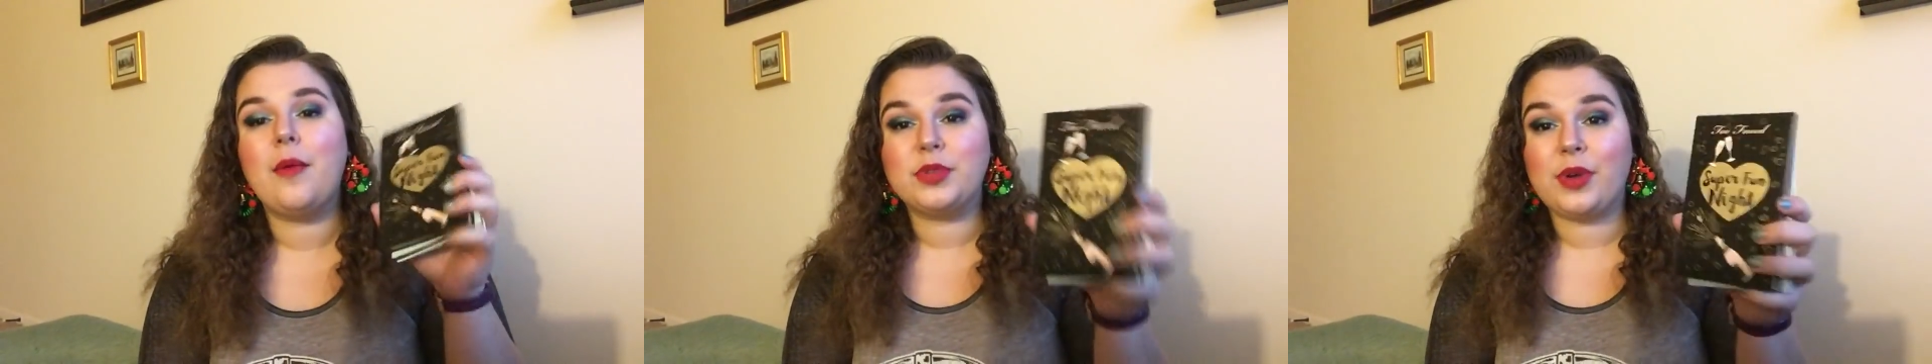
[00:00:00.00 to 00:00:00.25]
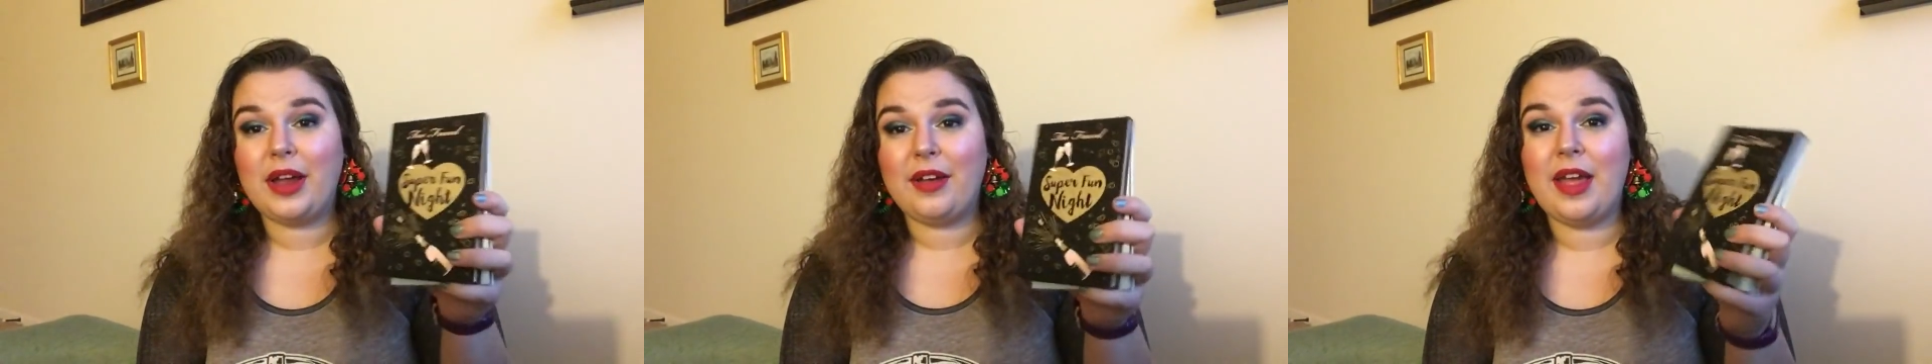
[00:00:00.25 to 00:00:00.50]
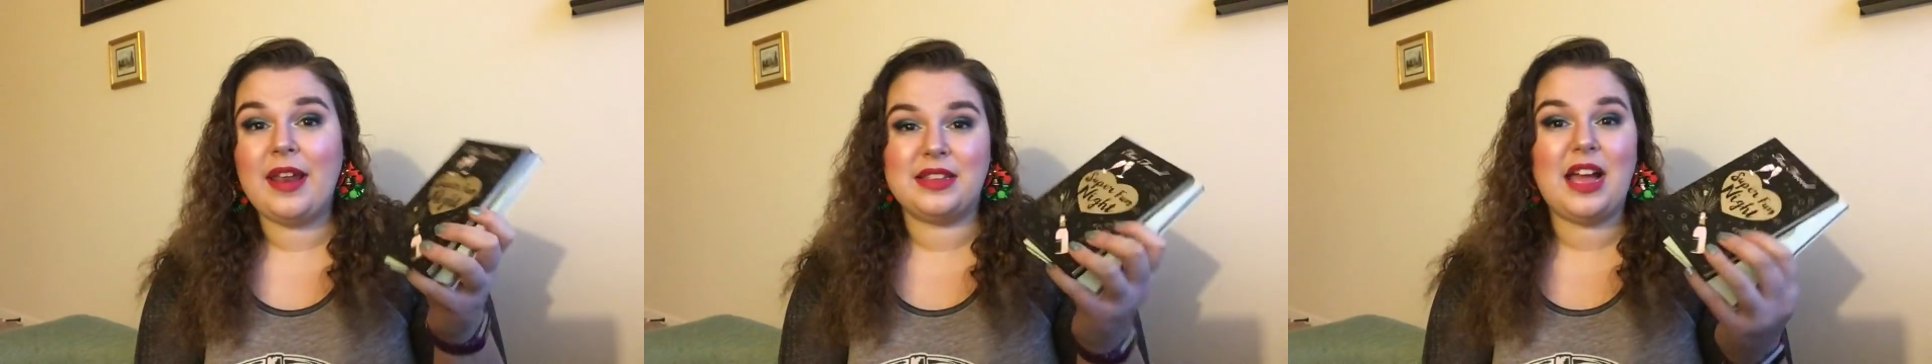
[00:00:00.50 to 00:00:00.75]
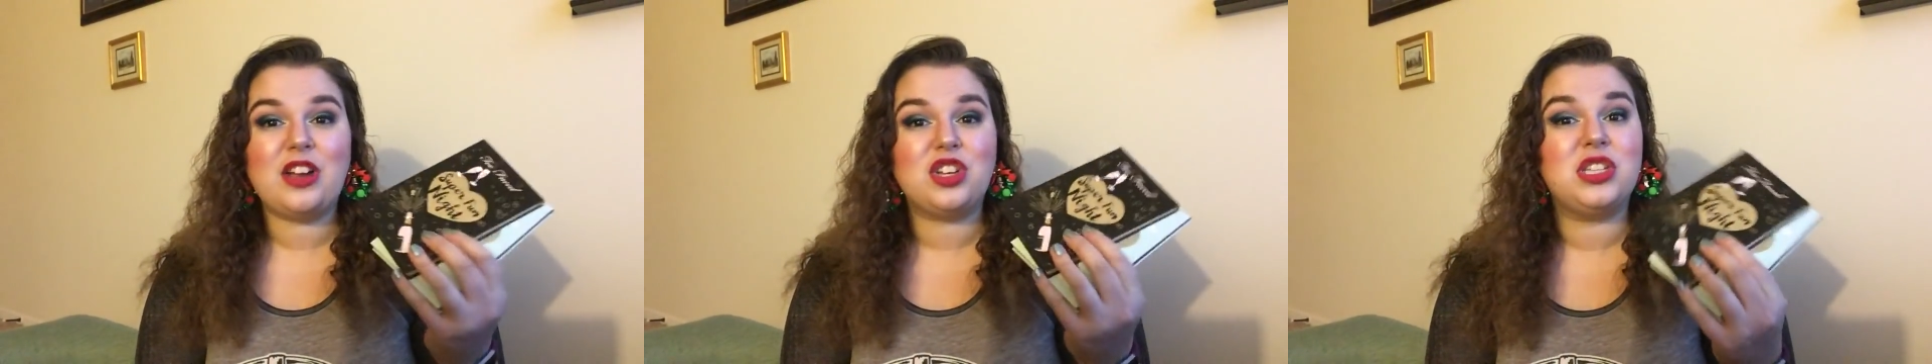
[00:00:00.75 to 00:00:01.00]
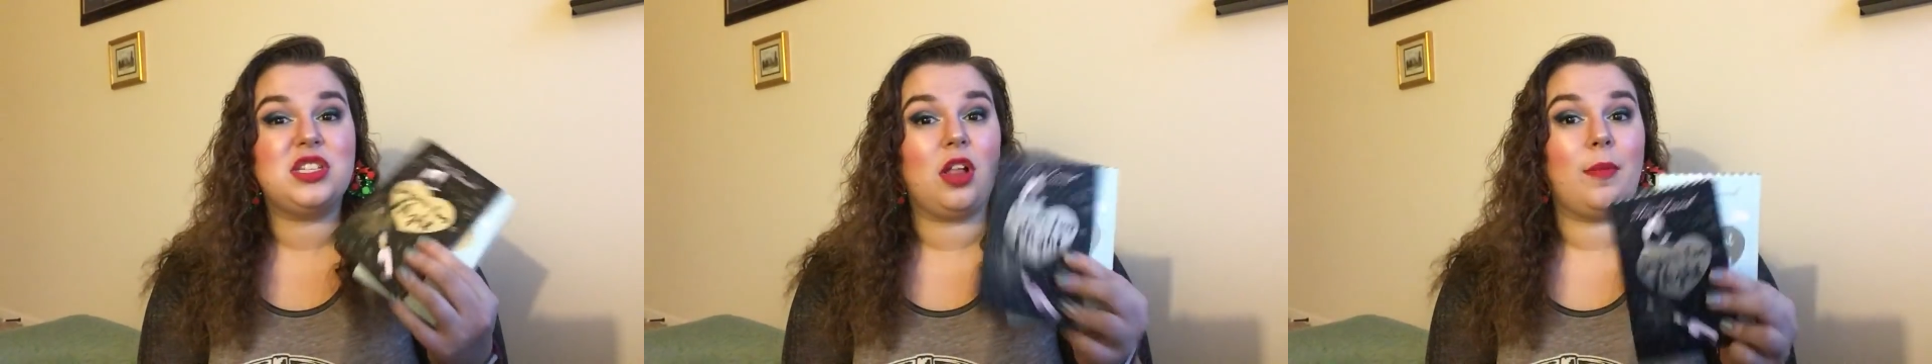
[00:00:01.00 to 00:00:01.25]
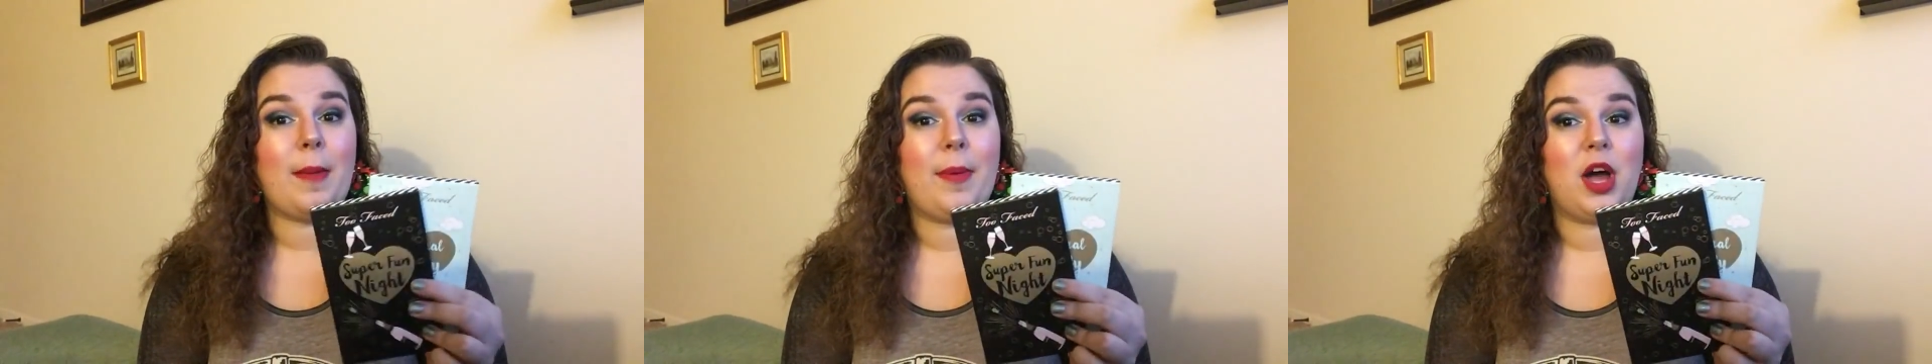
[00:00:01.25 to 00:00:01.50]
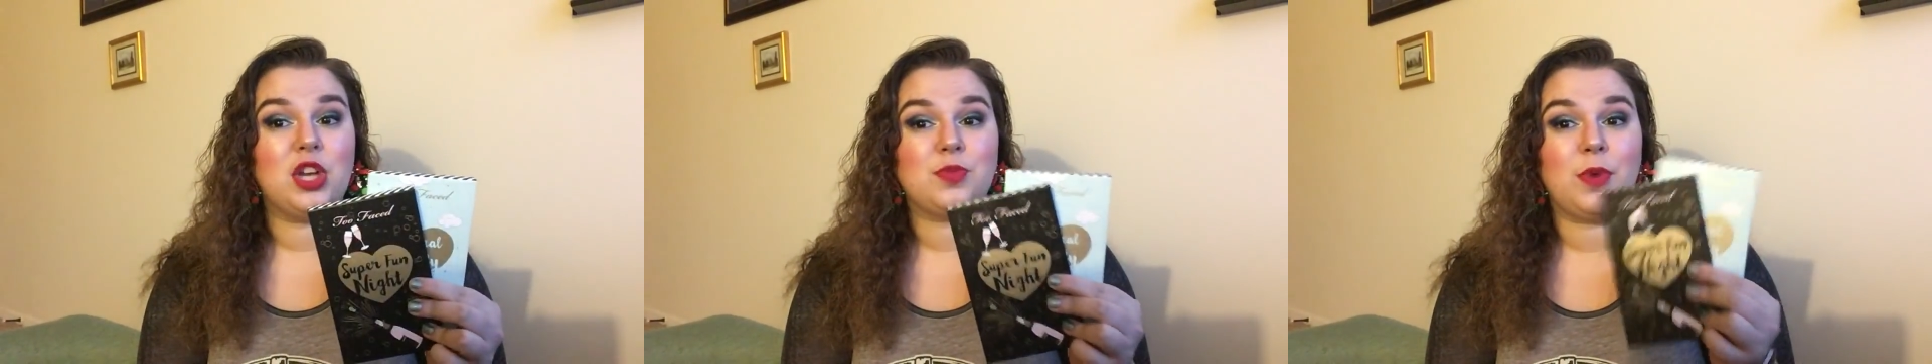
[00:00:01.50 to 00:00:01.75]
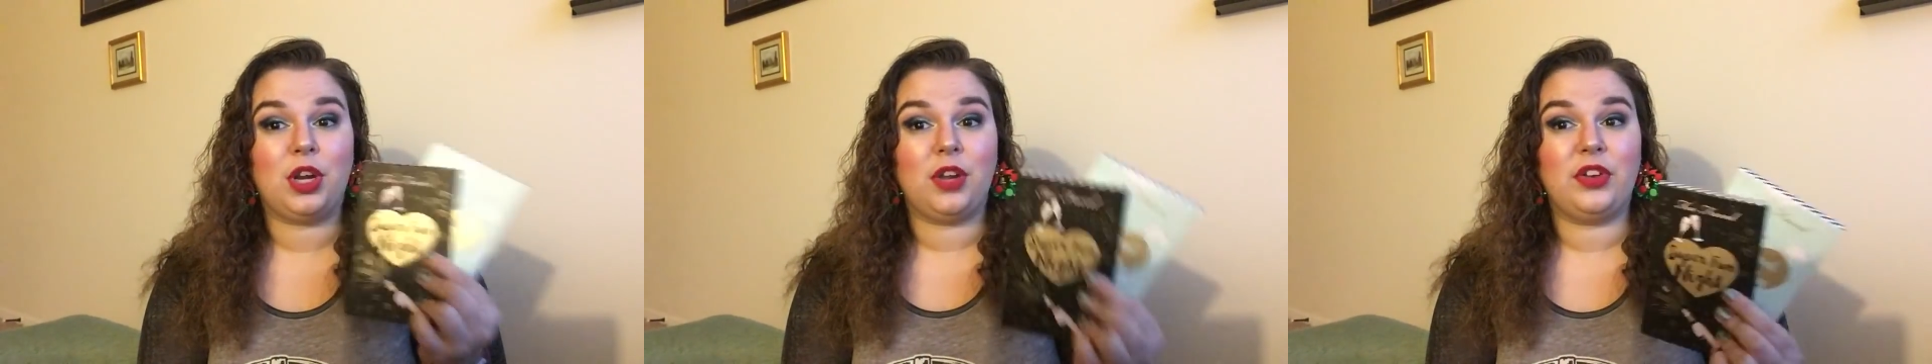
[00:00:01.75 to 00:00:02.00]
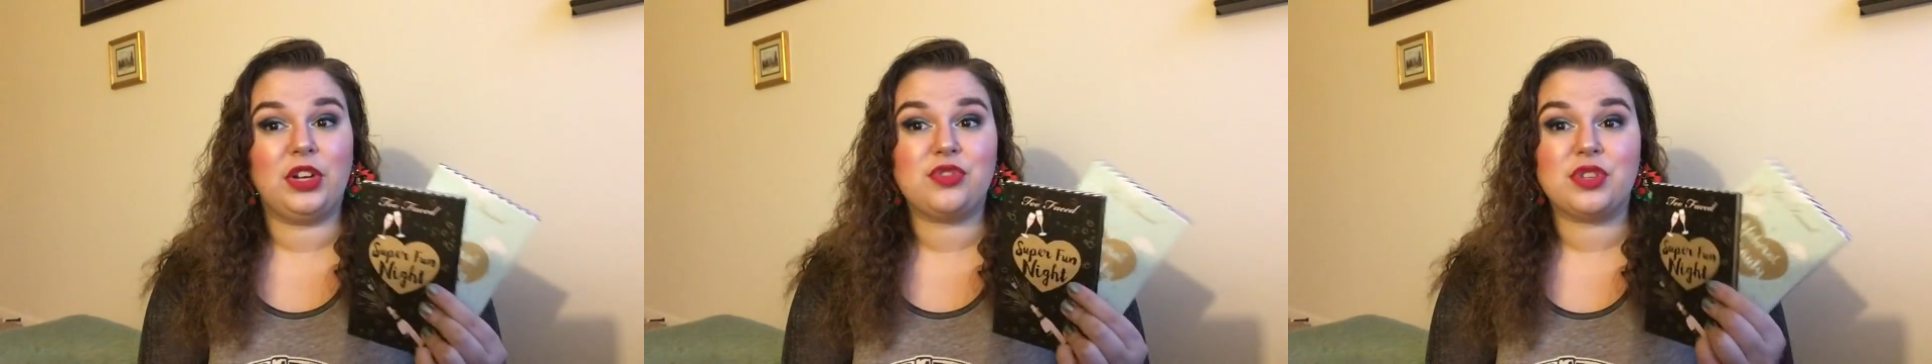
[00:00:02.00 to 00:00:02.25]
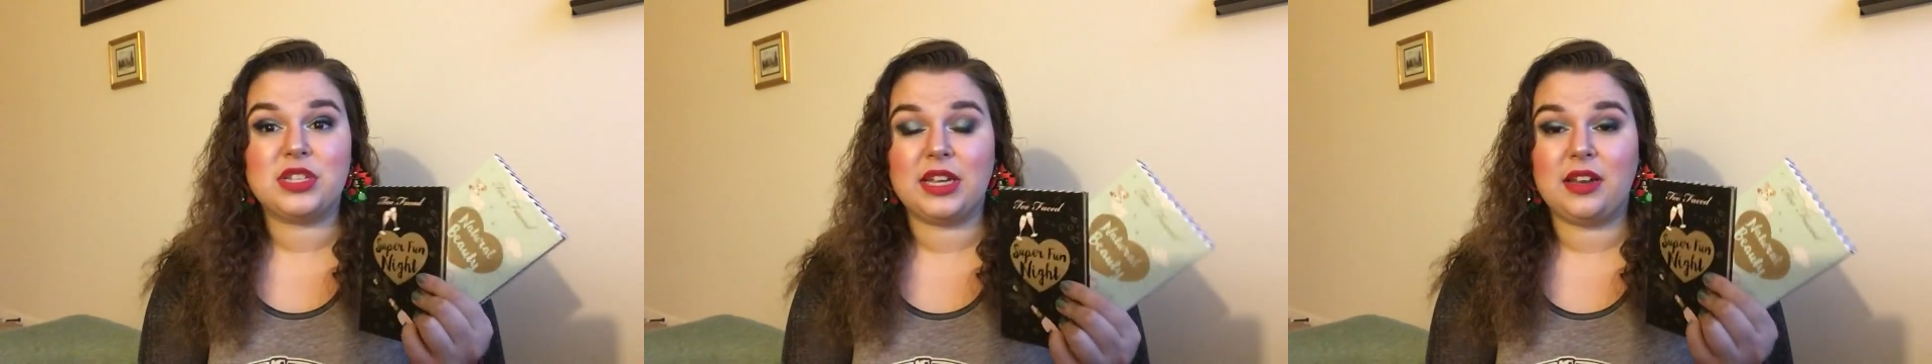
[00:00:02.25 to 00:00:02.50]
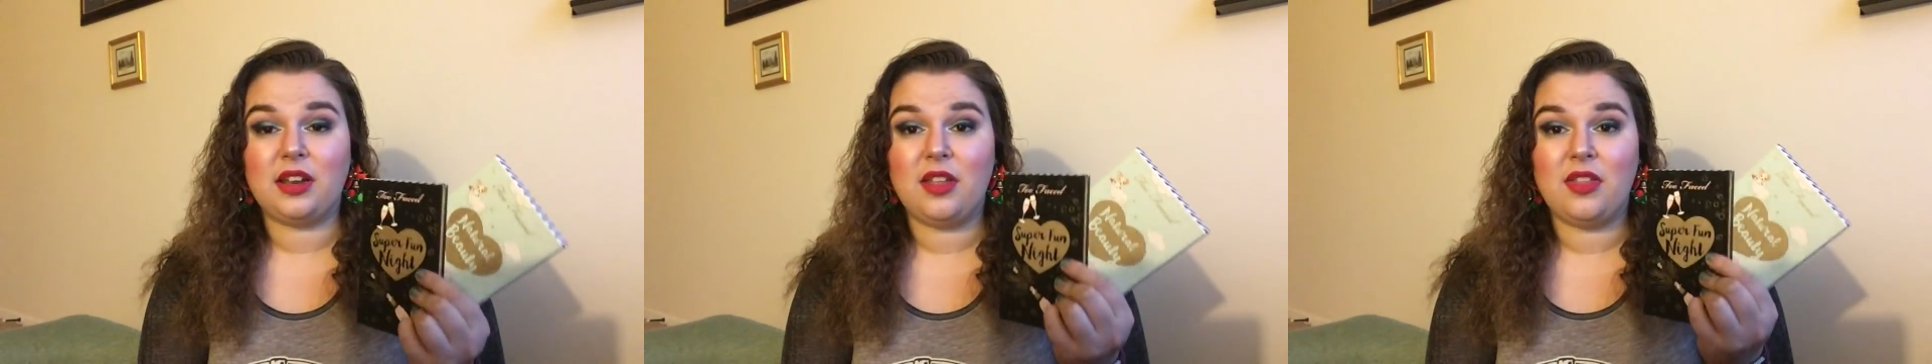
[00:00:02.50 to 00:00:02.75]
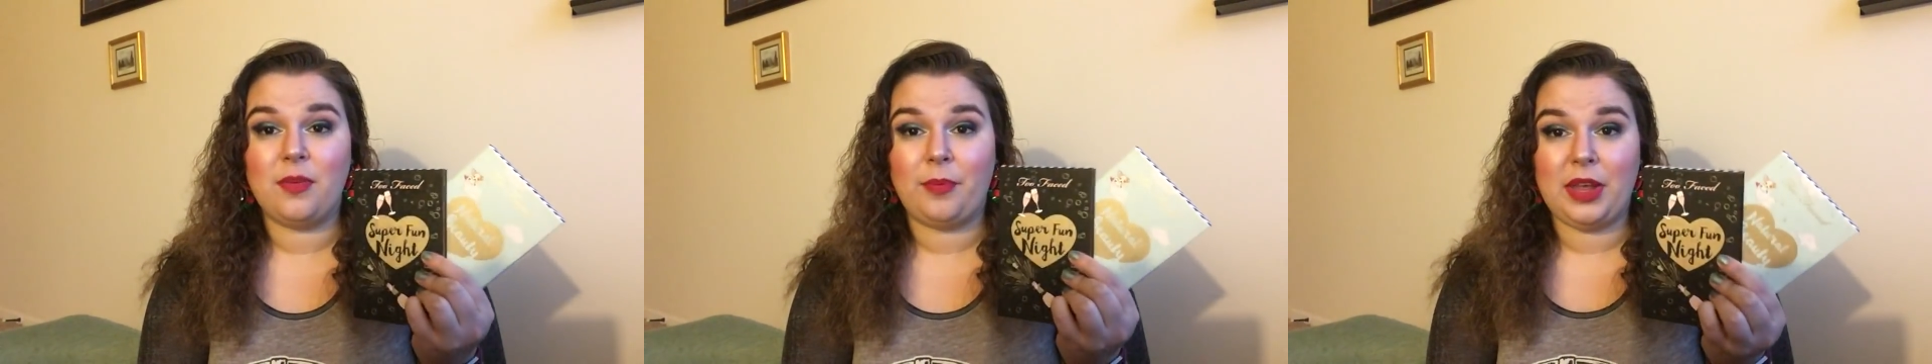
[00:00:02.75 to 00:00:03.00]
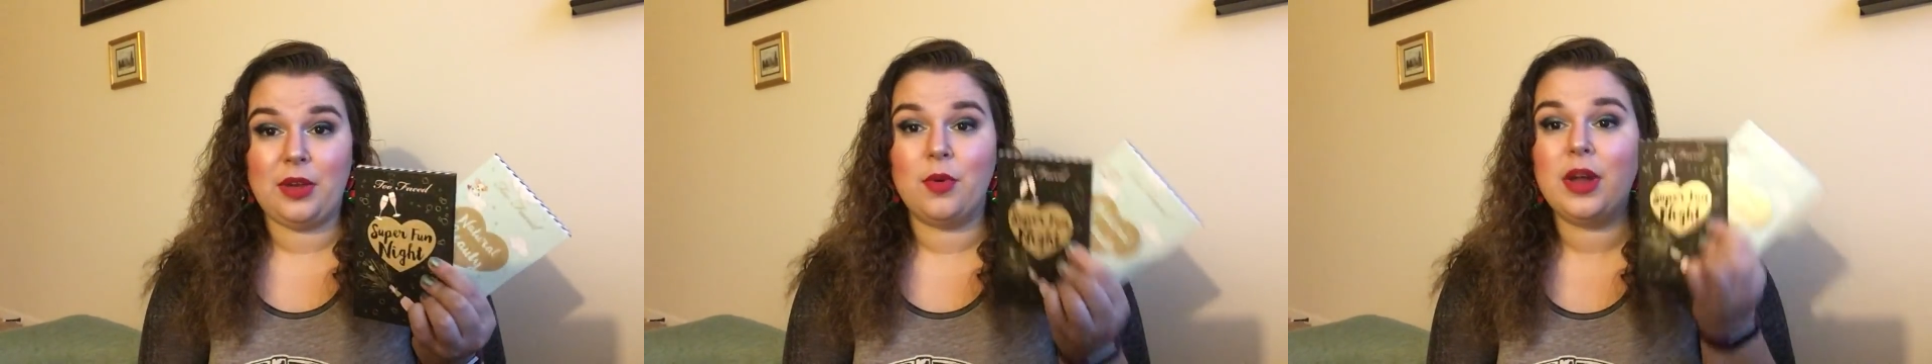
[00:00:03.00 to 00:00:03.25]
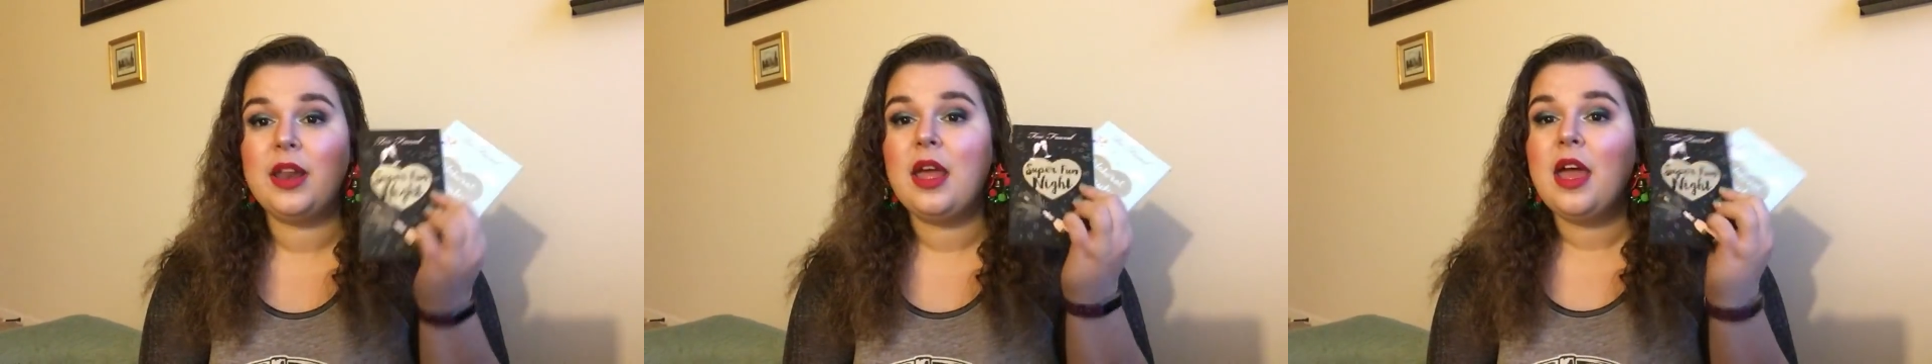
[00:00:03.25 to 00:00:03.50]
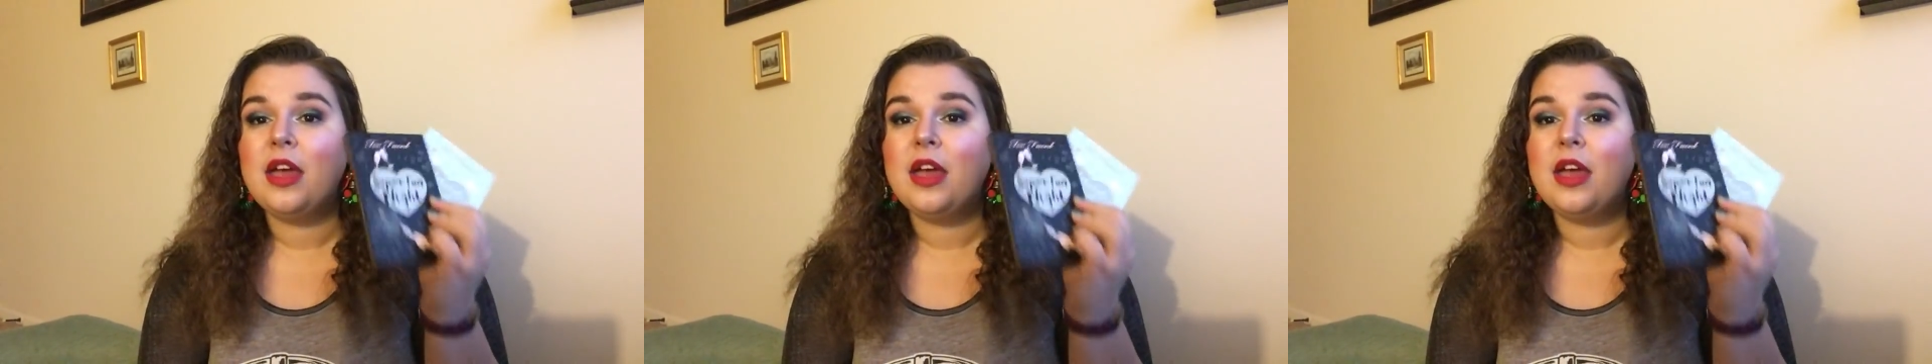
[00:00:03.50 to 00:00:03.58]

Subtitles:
So I have, and it's actually still on my Poshmark if you're interested in the pink one.